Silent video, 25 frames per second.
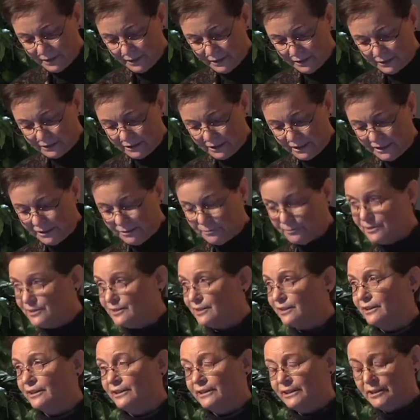Client
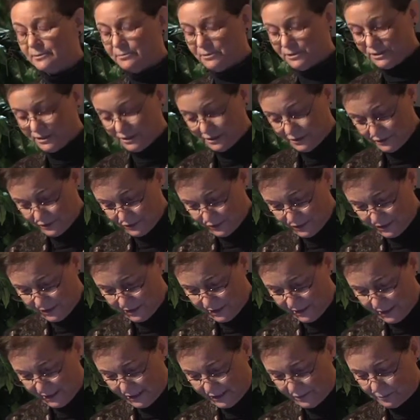was unable to
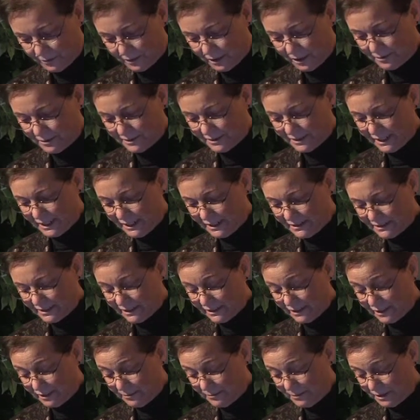understand what I was
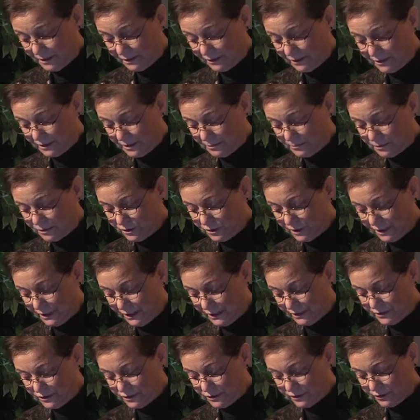asking him and unable to
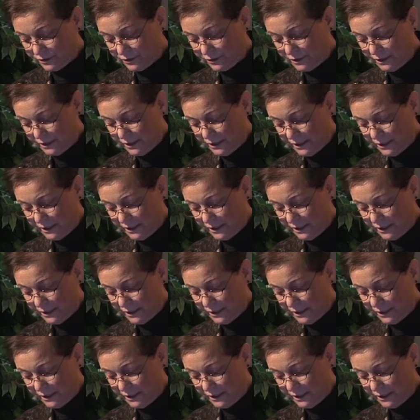answer.